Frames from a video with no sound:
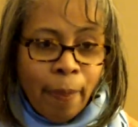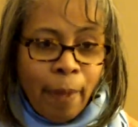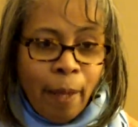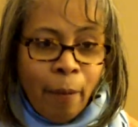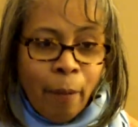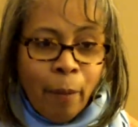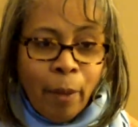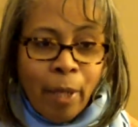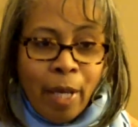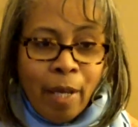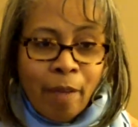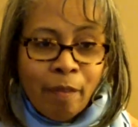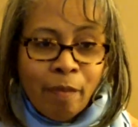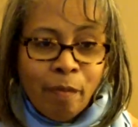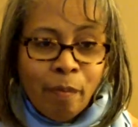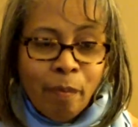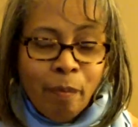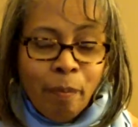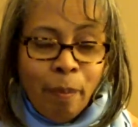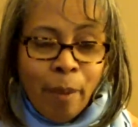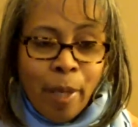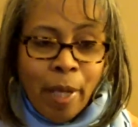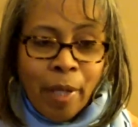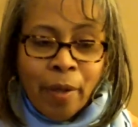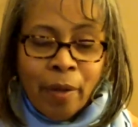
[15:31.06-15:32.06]
that we have
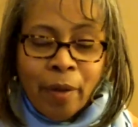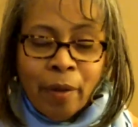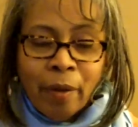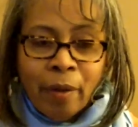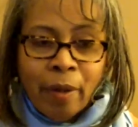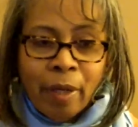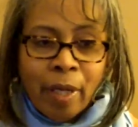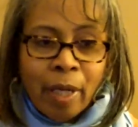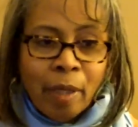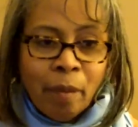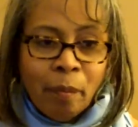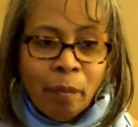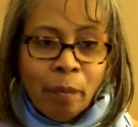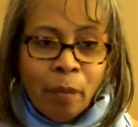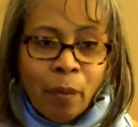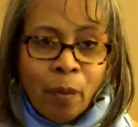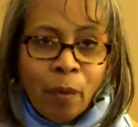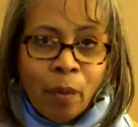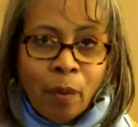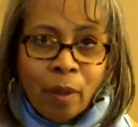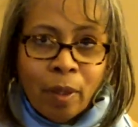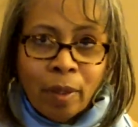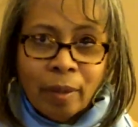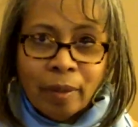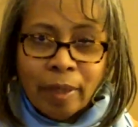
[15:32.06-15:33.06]
better and
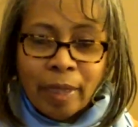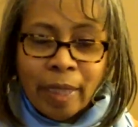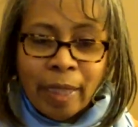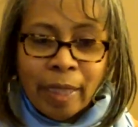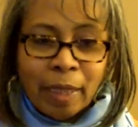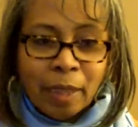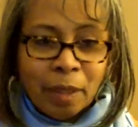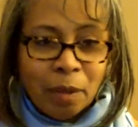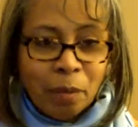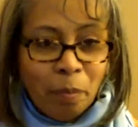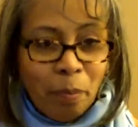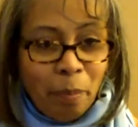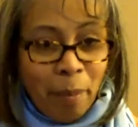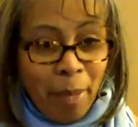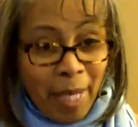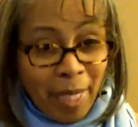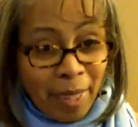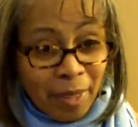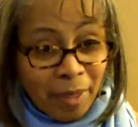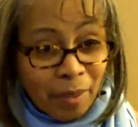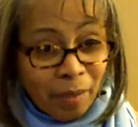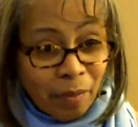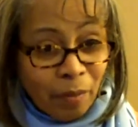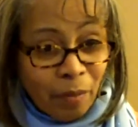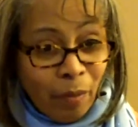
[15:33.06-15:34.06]
more
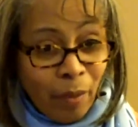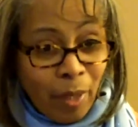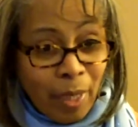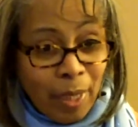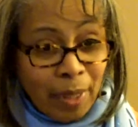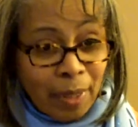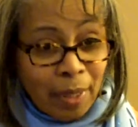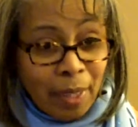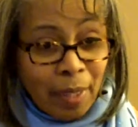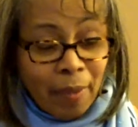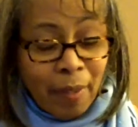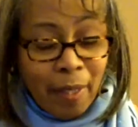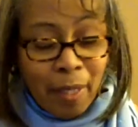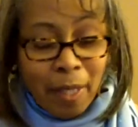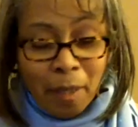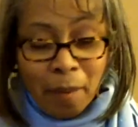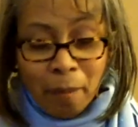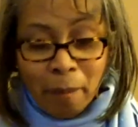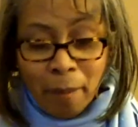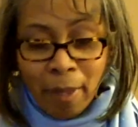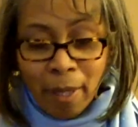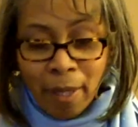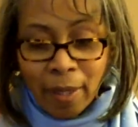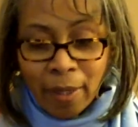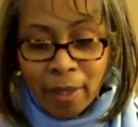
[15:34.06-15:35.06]
expansive ways to think
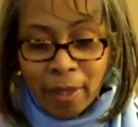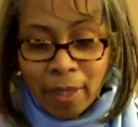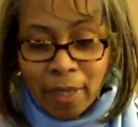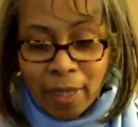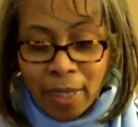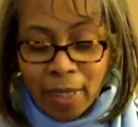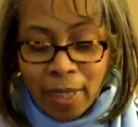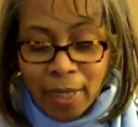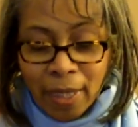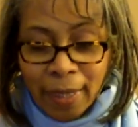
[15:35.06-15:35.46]
about it.